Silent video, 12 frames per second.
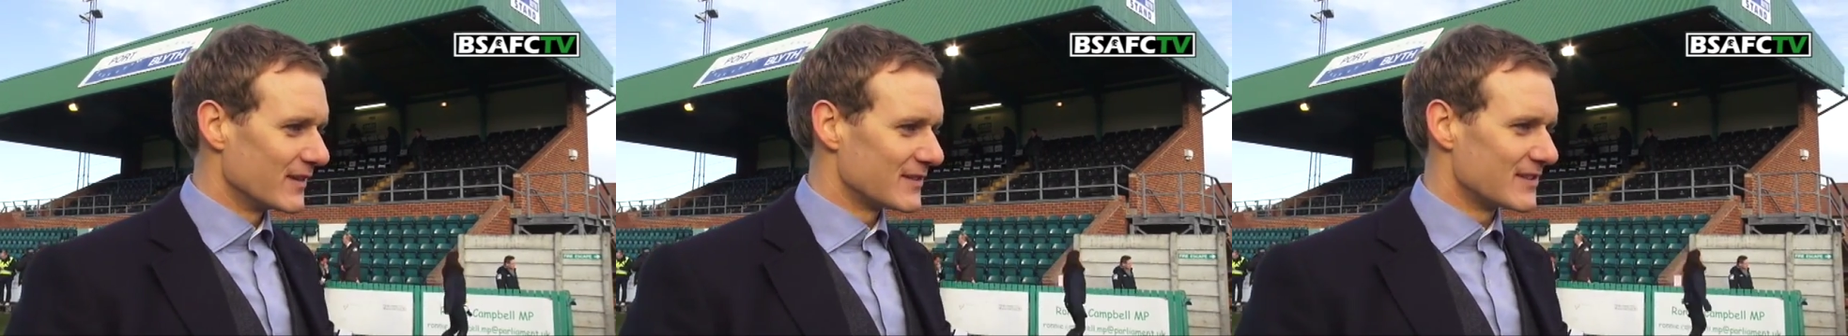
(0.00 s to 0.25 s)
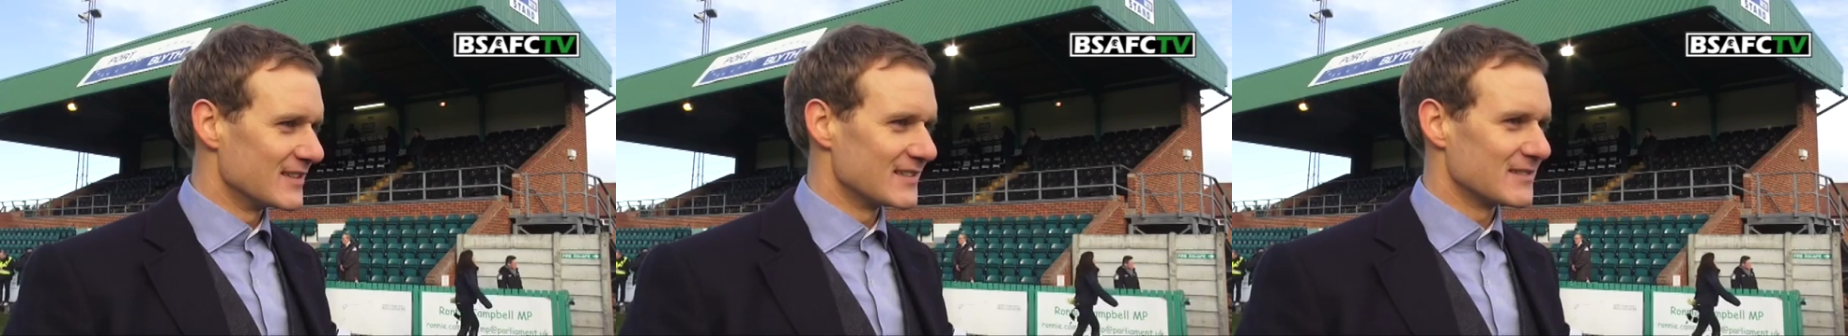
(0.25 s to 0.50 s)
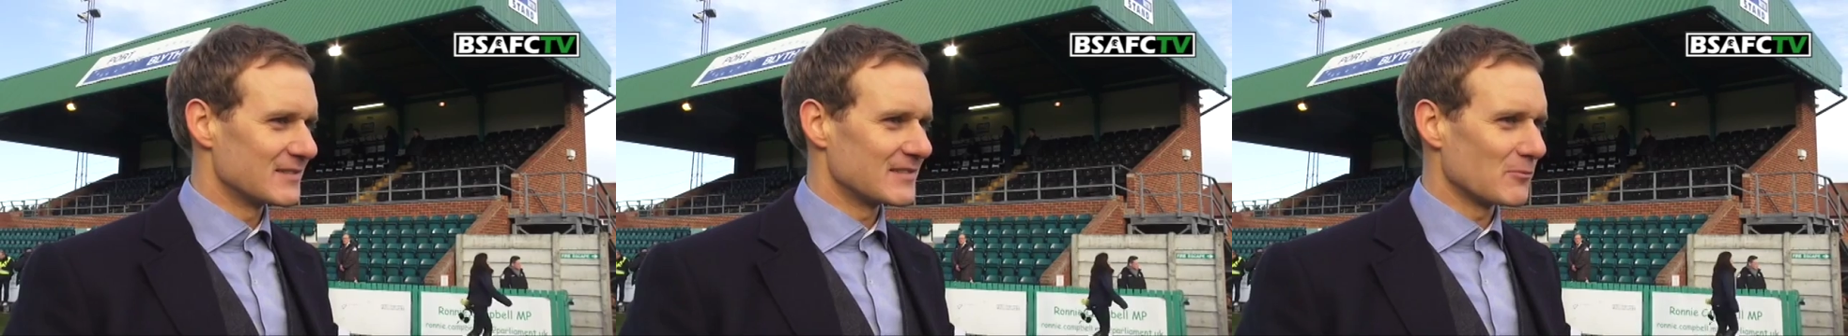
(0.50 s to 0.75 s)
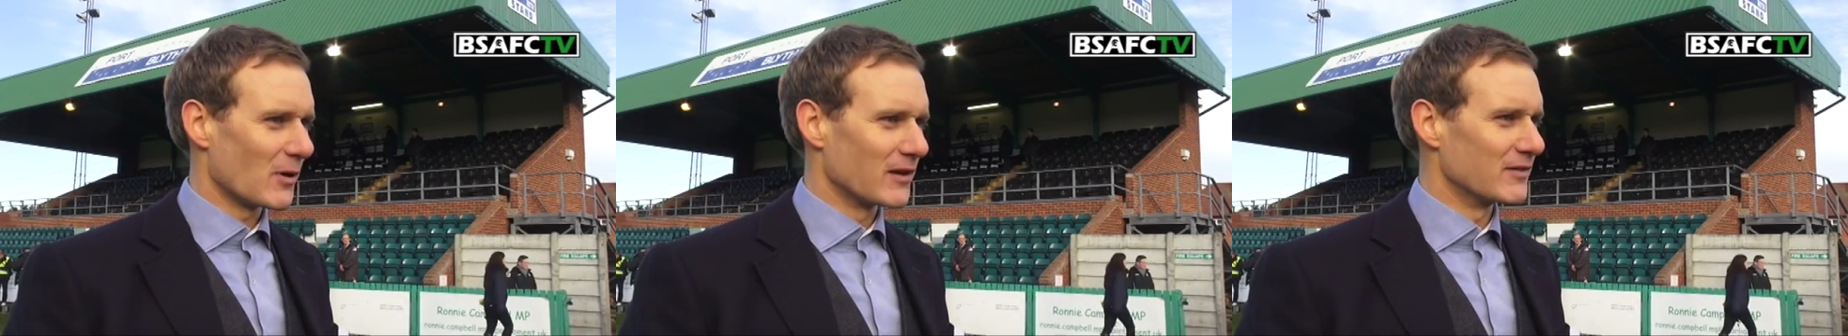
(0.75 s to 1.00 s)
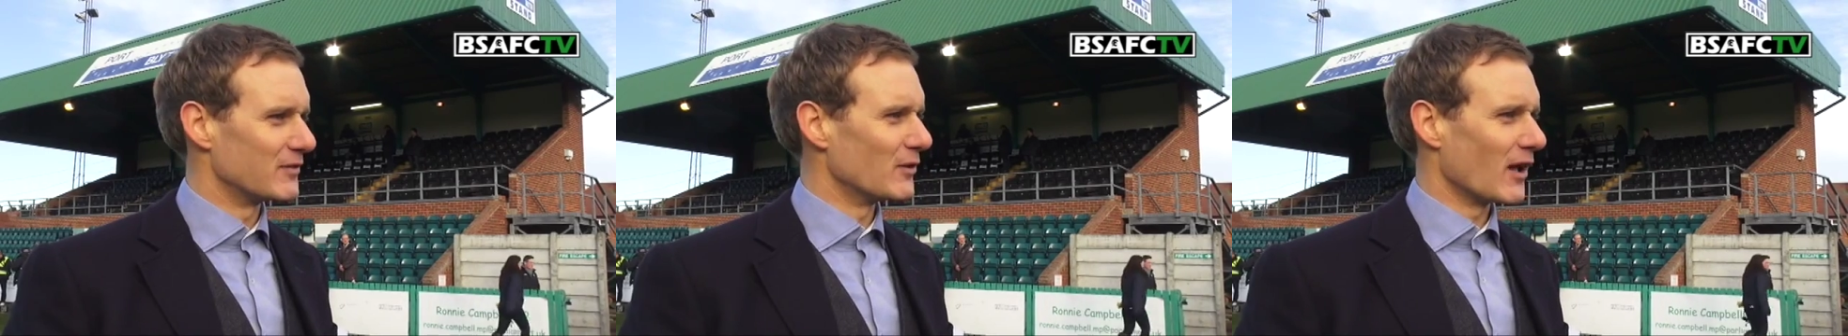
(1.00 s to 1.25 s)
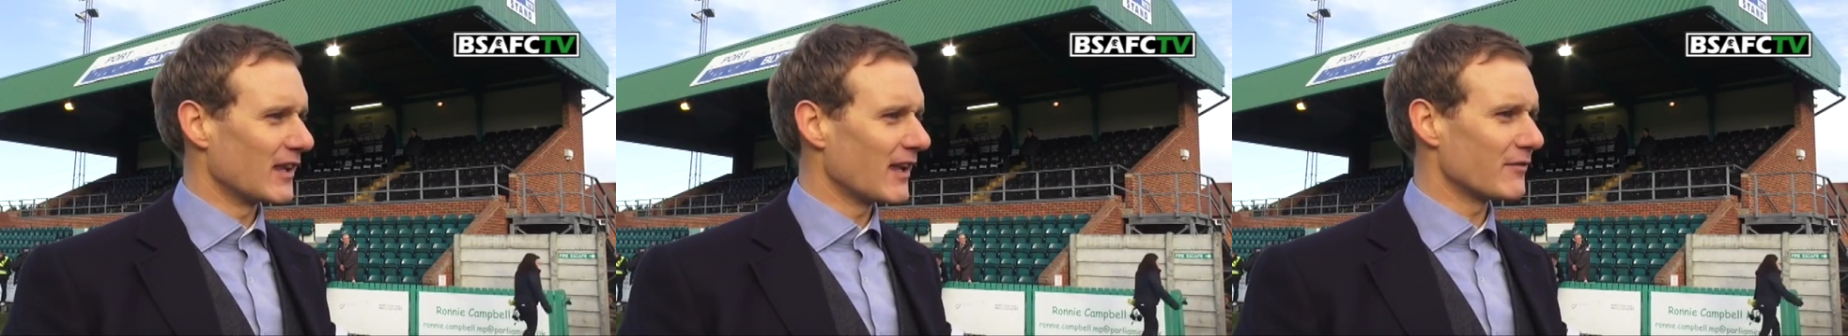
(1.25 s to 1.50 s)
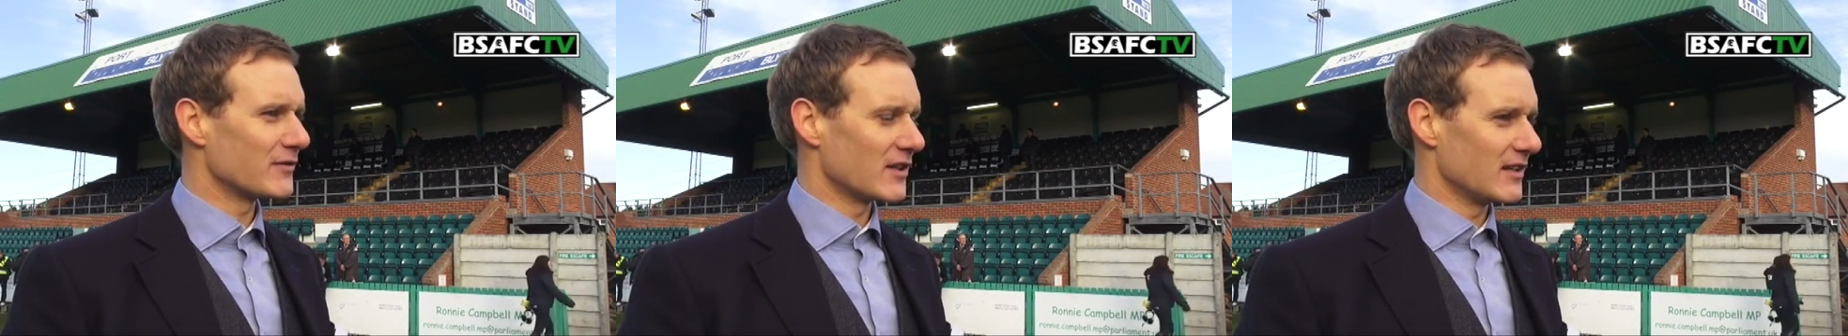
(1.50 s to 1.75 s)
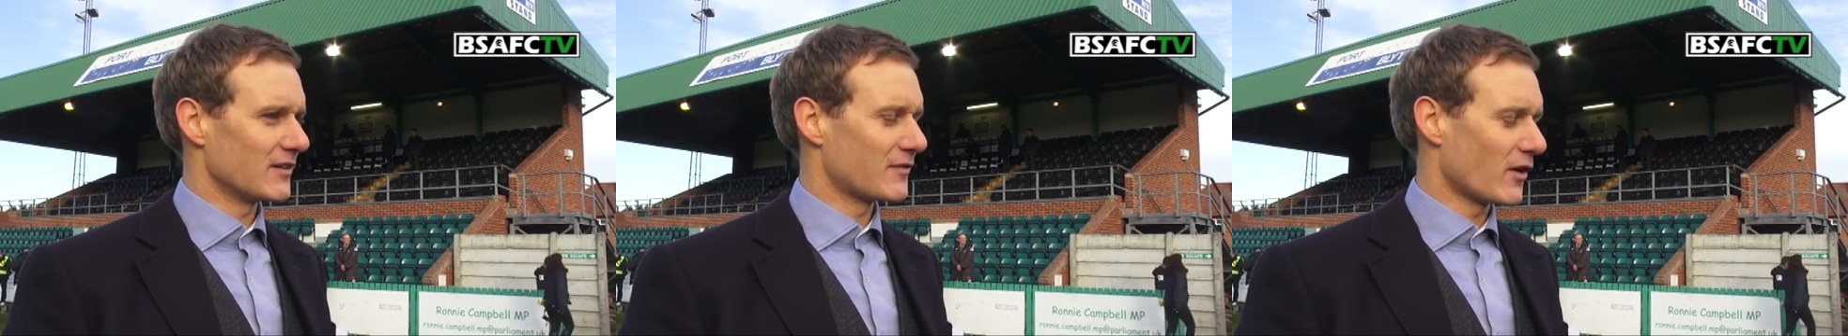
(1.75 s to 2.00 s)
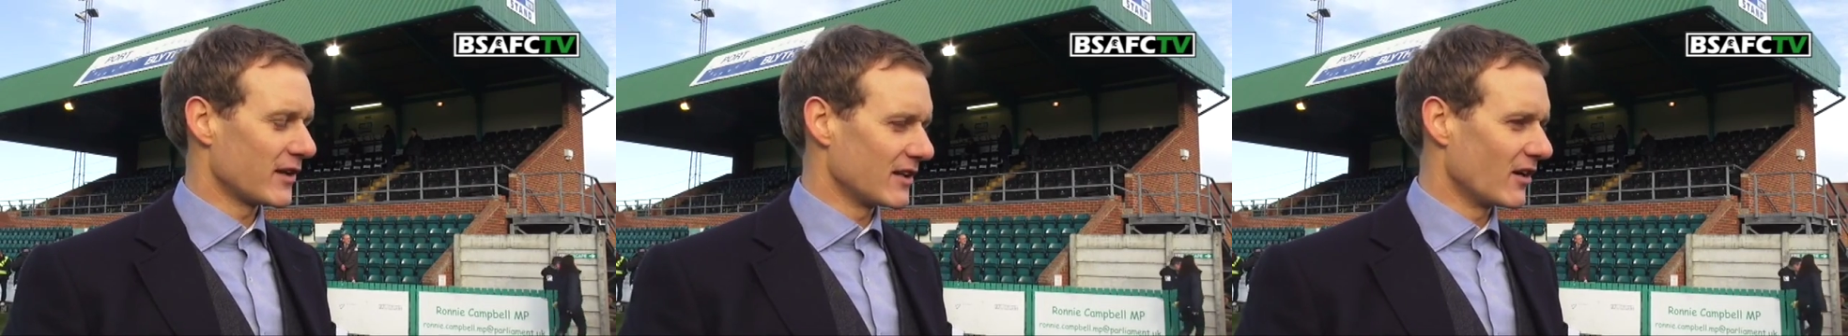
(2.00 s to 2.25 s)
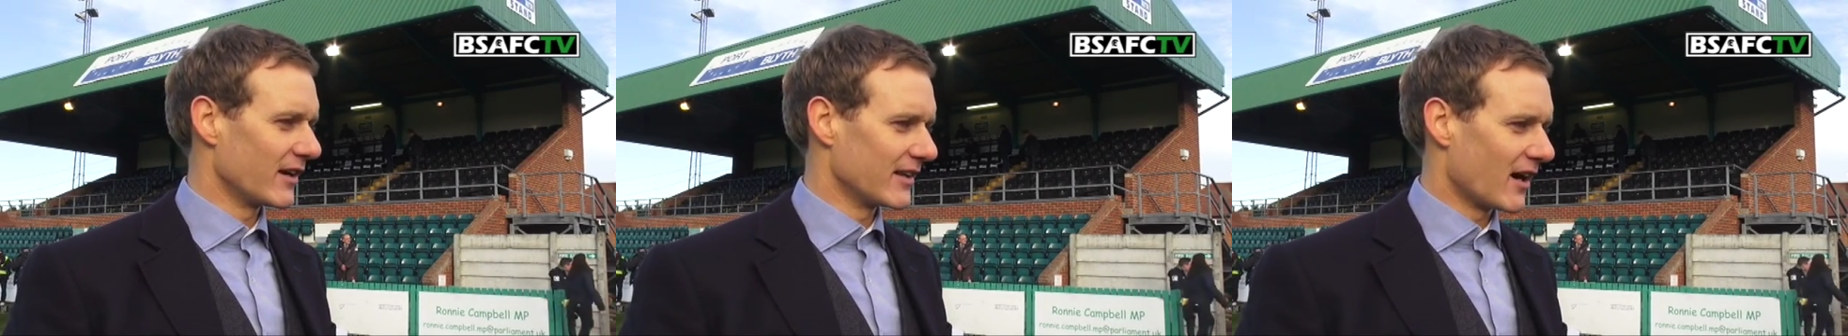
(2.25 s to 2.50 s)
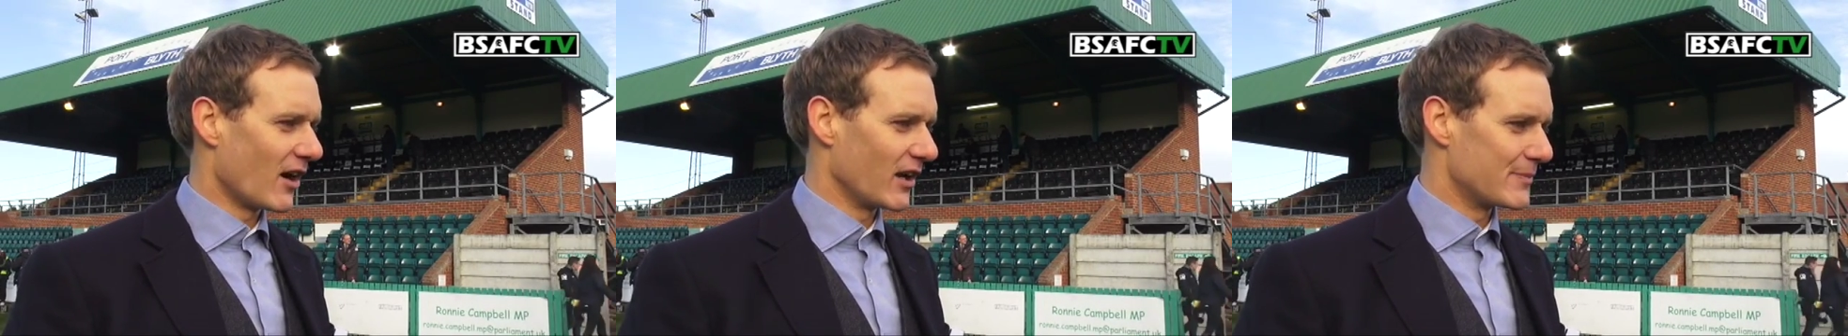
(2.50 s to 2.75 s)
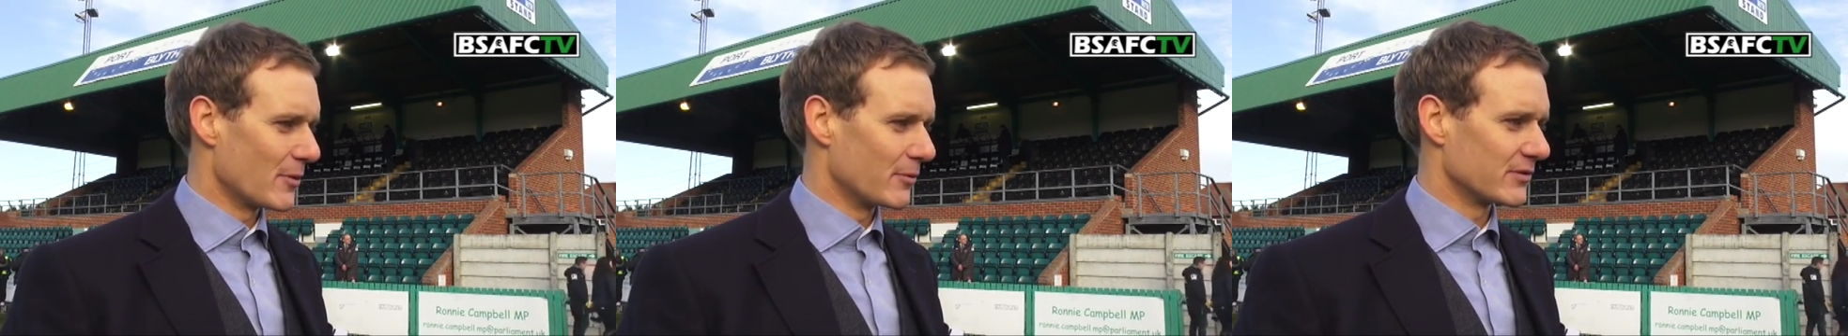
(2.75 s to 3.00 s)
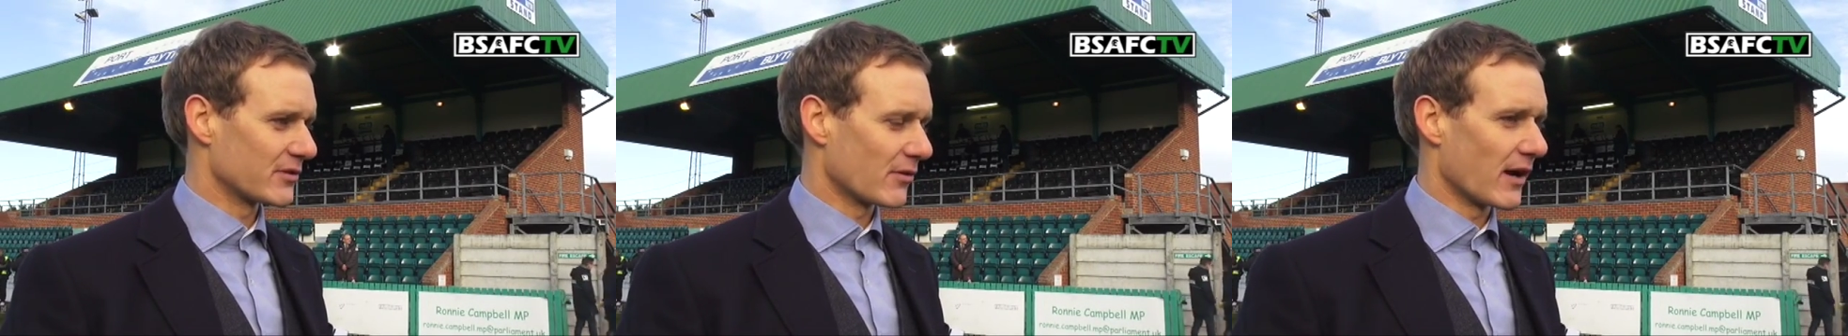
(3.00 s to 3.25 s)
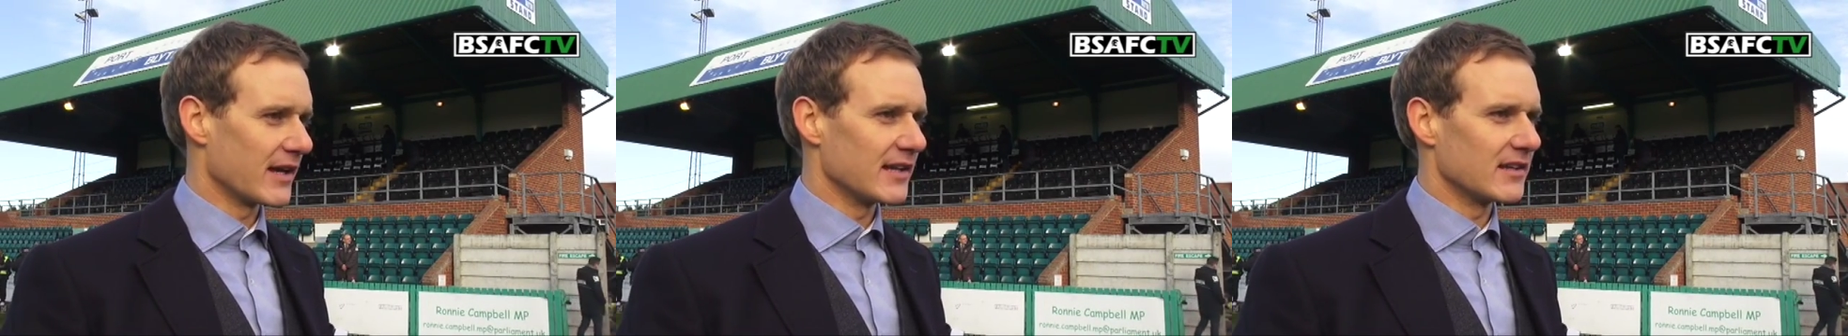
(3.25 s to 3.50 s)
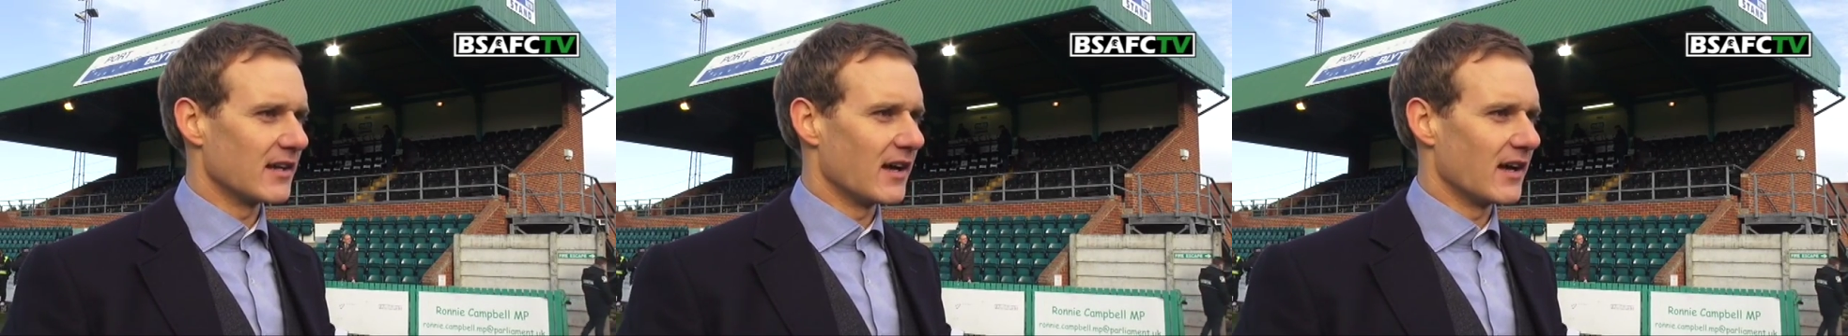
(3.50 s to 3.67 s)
This is wonderful. I loved the Friday night at Hartlepool was great.